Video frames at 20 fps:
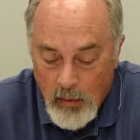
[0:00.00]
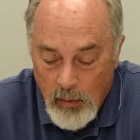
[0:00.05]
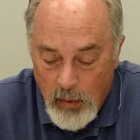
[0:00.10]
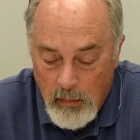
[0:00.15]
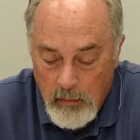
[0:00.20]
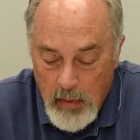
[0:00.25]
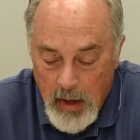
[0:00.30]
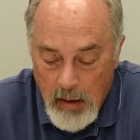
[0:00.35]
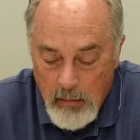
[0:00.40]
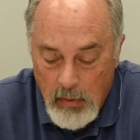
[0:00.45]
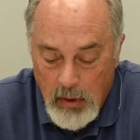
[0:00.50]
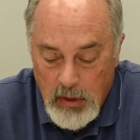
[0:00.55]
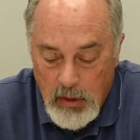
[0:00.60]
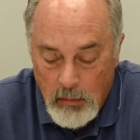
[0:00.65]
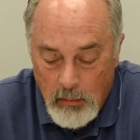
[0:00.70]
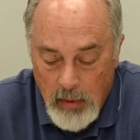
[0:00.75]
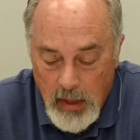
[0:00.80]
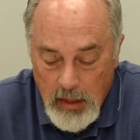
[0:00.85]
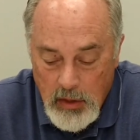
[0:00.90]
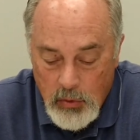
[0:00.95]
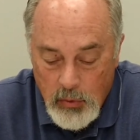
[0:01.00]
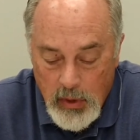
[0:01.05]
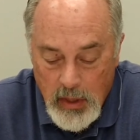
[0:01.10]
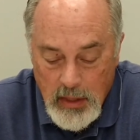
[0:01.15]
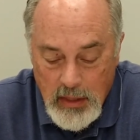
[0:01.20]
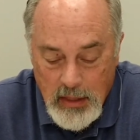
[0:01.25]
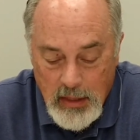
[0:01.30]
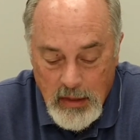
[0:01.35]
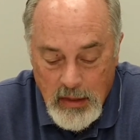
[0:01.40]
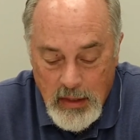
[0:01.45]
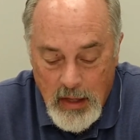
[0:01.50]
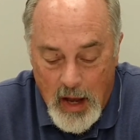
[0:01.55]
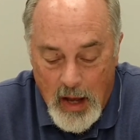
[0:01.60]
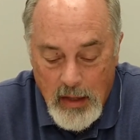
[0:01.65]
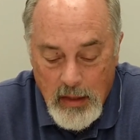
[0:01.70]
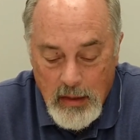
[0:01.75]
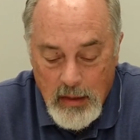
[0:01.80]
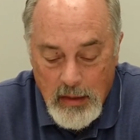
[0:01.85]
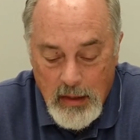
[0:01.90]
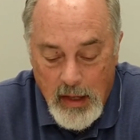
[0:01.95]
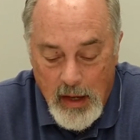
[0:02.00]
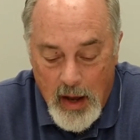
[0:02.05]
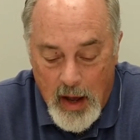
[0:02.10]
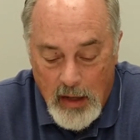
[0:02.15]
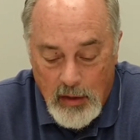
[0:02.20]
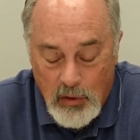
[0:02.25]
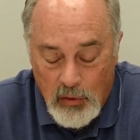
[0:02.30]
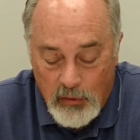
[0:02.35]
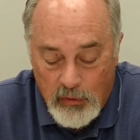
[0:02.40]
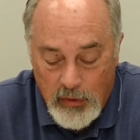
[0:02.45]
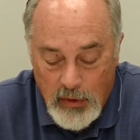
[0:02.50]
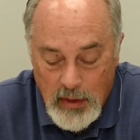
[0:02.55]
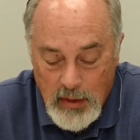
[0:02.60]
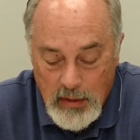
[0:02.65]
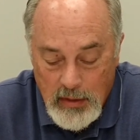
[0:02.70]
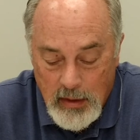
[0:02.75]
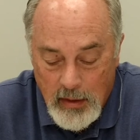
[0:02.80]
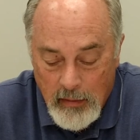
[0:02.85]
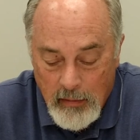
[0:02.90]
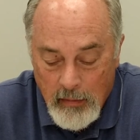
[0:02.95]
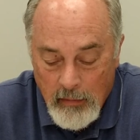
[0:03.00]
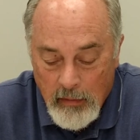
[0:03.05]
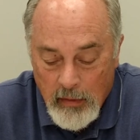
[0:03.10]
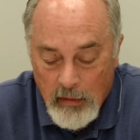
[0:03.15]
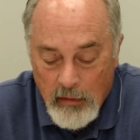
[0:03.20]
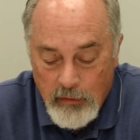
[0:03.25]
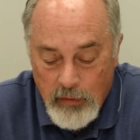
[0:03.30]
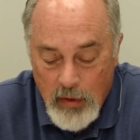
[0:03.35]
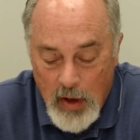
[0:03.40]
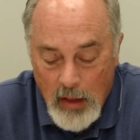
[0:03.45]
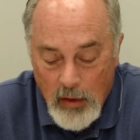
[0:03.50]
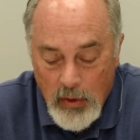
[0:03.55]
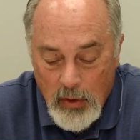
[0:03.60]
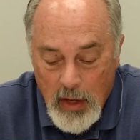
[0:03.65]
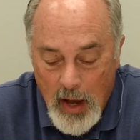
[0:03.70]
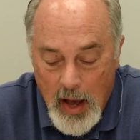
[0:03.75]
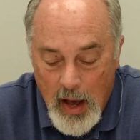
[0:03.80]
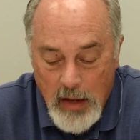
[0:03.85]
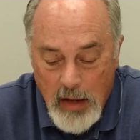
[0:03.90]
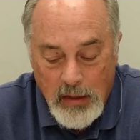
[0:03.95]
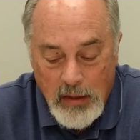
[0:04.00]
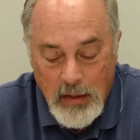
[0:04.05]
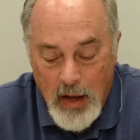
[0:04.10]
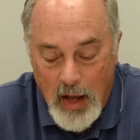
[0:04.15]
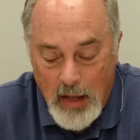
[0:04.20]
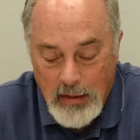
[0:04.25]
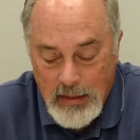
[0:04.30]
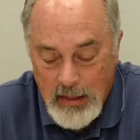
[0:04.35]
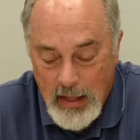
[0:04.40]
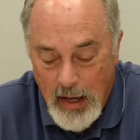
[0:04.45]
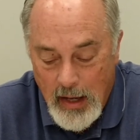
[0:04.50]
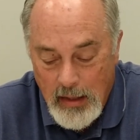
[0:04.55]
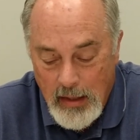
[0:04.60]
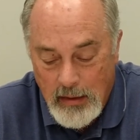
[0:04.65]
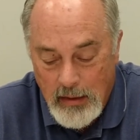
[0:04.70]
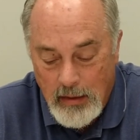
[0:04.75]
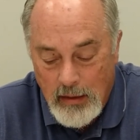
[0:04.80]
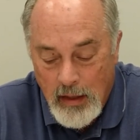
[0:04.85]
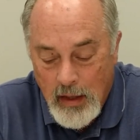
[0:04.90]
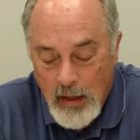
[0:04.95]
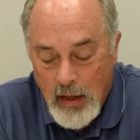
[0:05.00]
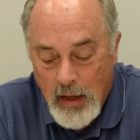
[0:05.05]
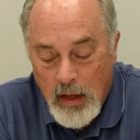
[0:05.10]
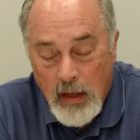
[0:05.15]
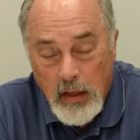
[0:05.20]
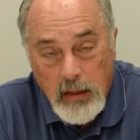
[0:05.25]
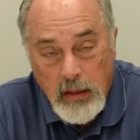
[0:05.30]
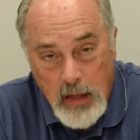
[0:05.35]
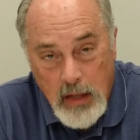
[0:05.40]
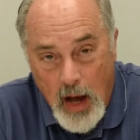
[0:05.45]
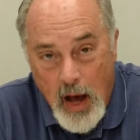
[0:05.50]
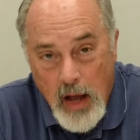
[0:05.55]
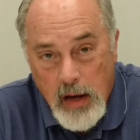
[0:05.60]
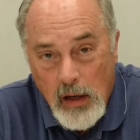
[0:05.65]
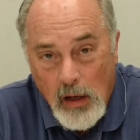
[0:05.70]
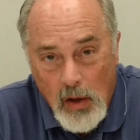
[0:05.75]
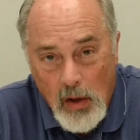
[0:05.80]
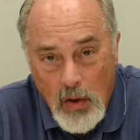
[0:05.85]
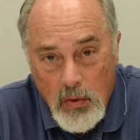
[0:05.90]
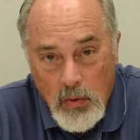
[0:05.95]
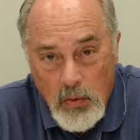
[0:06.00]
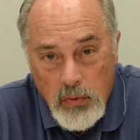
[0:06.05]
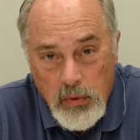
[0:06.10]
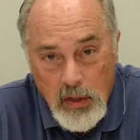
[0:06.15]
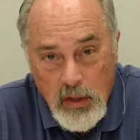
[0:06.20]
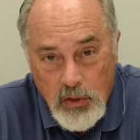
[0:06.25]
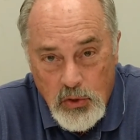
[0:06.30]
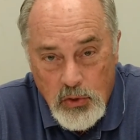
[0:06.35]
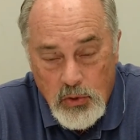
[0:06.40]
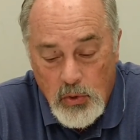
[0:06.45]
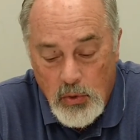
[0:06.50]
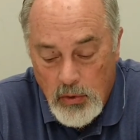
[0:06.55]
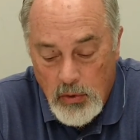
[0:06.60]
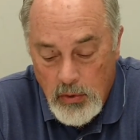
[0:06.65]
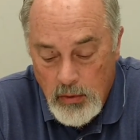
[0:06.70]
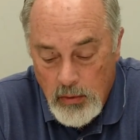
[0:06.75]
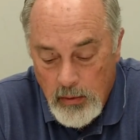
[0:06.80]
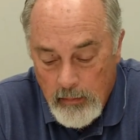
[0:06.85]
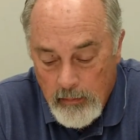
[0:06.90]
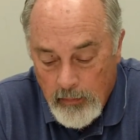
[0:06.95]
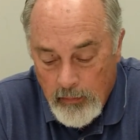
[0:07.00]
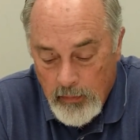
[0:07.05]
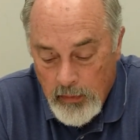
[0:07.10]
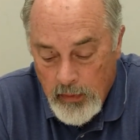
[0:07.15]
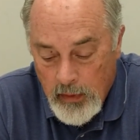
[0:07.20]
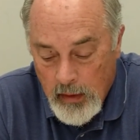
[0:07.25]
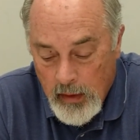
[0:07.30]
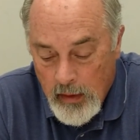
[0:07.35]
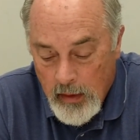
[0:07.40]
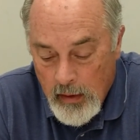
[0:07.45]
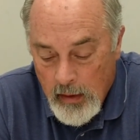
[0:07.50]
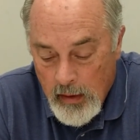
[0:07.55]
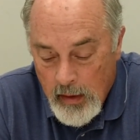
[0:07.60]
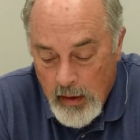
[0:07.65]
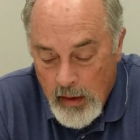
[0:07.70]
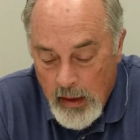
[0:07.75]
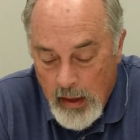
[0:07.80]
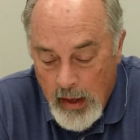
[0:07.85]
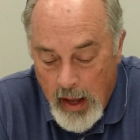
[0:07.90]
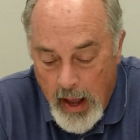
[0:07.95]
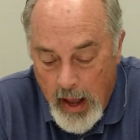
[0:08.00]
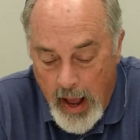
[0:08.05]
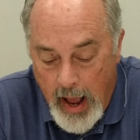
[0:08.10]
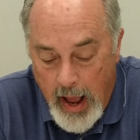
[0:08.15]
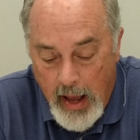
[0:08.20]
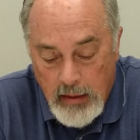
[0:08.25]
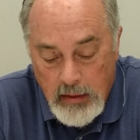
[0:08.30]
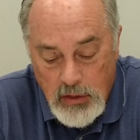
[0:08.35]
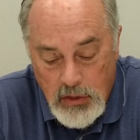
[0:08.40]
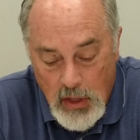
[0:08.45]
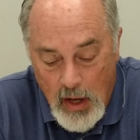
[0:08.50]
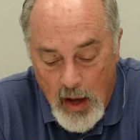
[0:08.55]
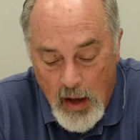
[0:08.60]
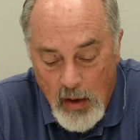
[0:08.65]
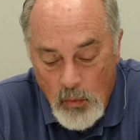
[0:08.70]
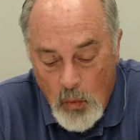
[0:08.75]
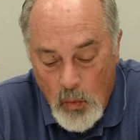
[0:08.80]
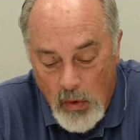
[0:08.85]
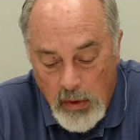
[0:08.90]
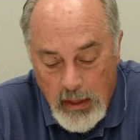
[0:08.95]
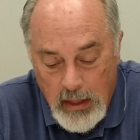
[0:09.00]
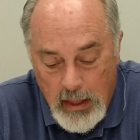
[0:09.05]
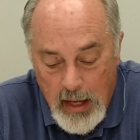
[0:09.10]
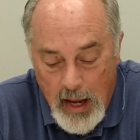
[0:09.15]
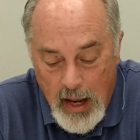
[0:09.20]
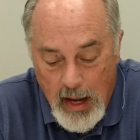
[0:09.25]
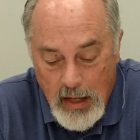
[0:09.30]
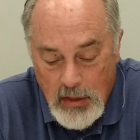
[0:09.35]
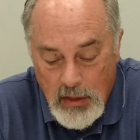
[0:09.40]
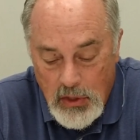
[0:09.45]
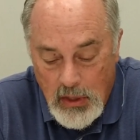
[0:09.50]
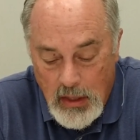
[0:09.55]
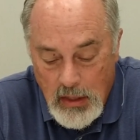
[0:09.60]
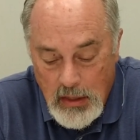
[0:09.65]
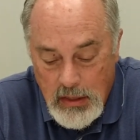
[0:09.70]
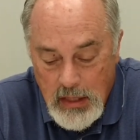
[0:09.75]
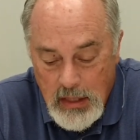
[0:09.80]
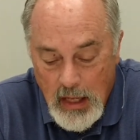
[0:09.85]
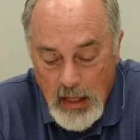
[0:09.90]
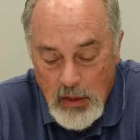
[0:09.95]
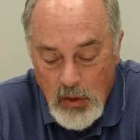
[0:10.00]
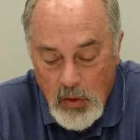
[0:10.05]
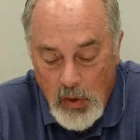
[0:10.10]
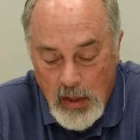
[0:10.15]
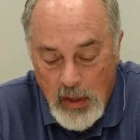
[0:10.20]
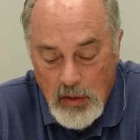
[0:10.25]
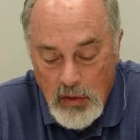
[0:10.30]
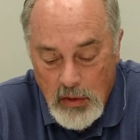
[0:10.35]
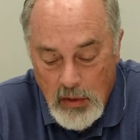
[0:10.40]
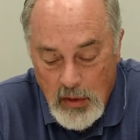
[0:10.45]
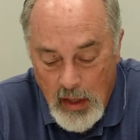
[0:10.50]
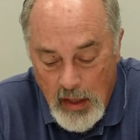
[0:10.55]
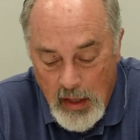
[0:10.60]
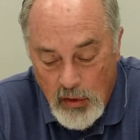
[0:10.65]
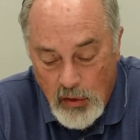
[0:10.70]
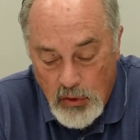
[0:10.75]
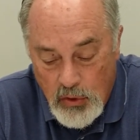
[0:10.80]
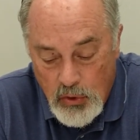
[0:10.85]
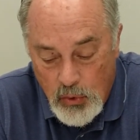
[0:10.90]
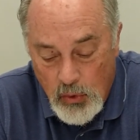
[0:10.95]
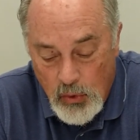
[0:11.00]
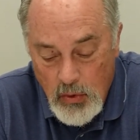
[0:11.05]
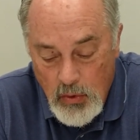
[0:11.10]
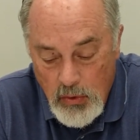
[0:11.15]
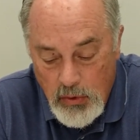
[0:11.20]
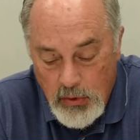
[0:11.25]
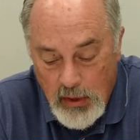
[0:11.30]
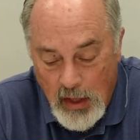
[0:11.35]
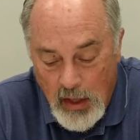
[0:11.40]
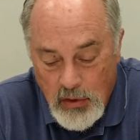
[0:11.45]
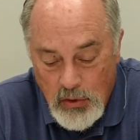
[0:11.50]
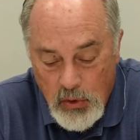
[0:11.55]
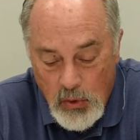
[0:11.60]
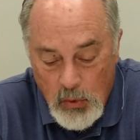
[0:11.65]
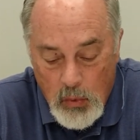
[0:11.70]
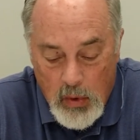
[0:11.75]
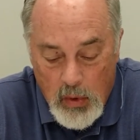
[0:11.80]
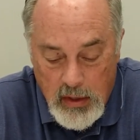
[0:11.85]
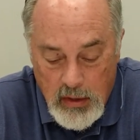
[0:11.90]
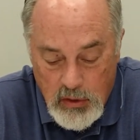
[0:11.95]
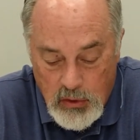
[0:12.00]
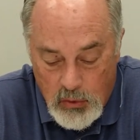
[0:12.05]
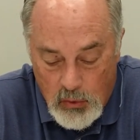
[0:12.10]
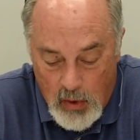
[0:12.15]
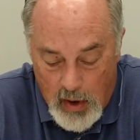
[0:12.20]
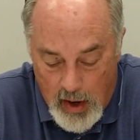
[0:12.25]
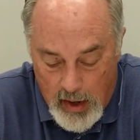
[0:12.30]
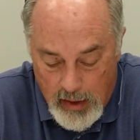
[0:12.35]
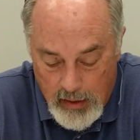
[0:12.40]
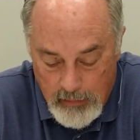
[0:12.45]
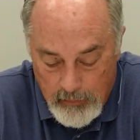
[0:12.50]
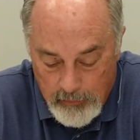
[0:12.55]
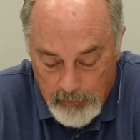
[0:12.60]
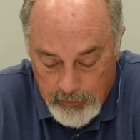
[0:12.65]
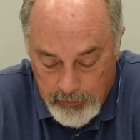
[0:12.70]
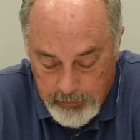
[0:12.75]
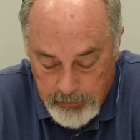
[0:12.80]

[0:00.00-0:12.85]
Remember, Demetrius, not Diotrephes. Follow God and not Satan. God alone is true. And John wanted Gaius to continue in the truth and do what is right.